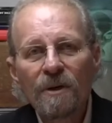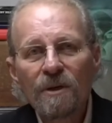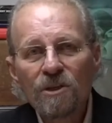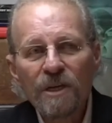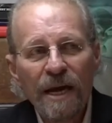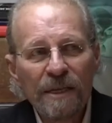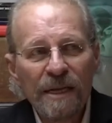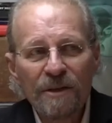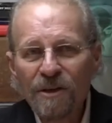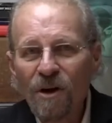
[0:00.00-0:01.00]
saying
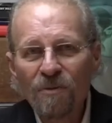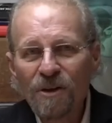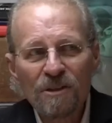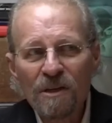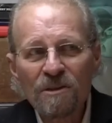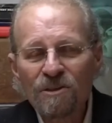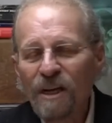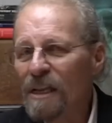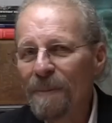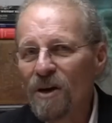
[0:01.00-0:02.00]
that, you know, there doesn't
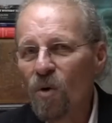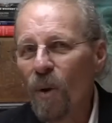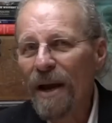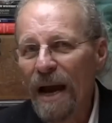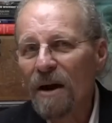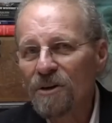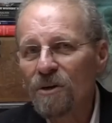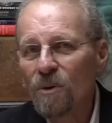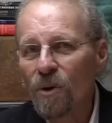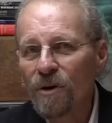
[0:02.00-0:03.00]
seem to be a way out here,
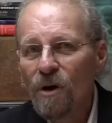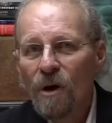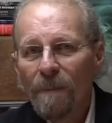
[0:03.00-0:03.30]
Lord,